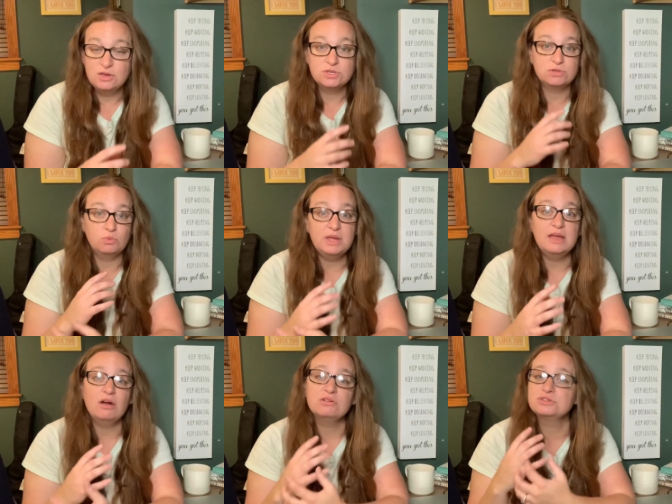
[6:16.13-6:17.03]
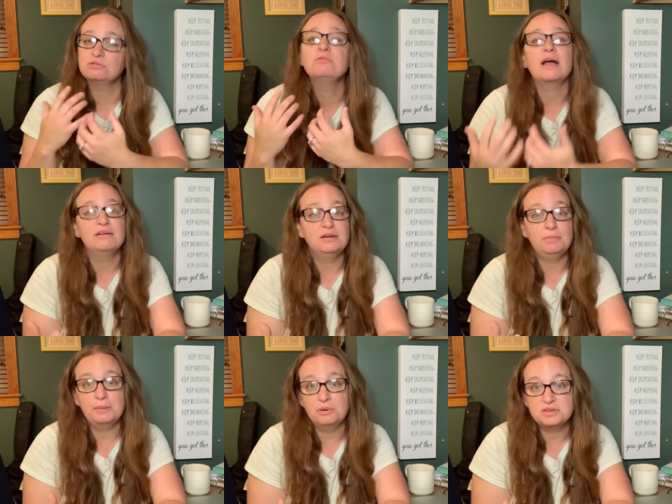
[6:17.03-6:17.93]
So we are surrounded
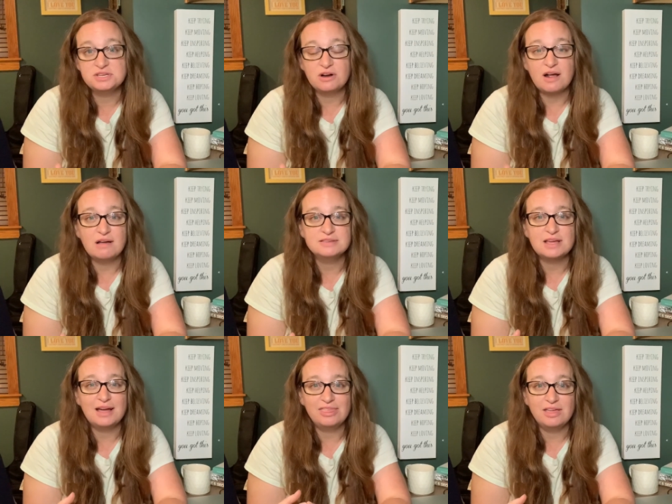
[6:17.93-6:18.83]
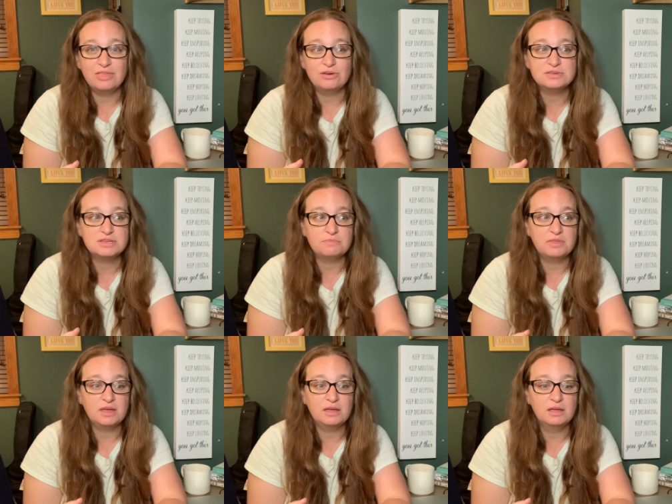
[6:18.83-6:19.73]
by books in our house. I think there's
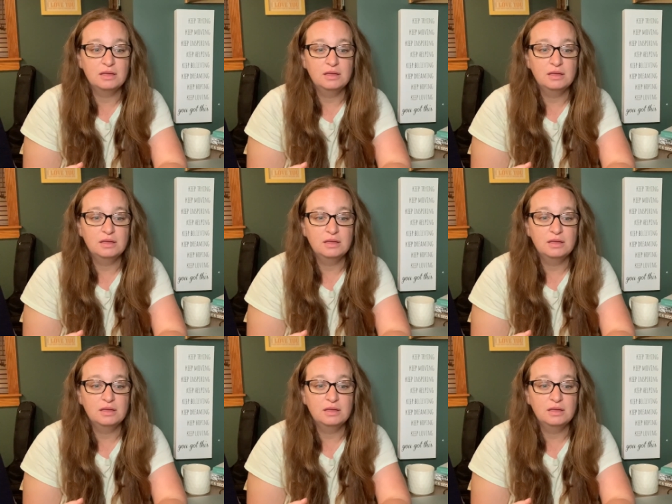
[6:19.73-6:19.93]
something